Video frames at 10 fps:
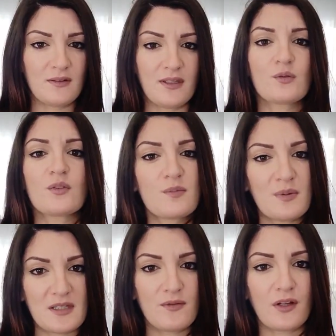that was
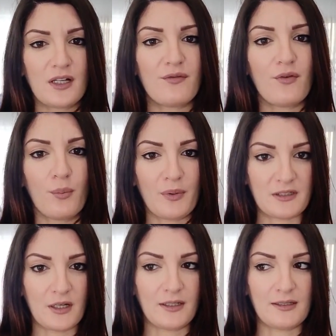specifically for
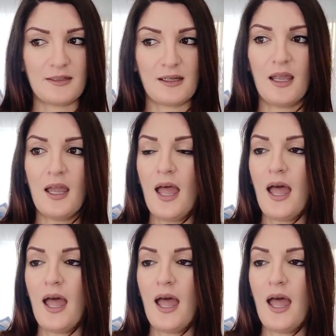maternity,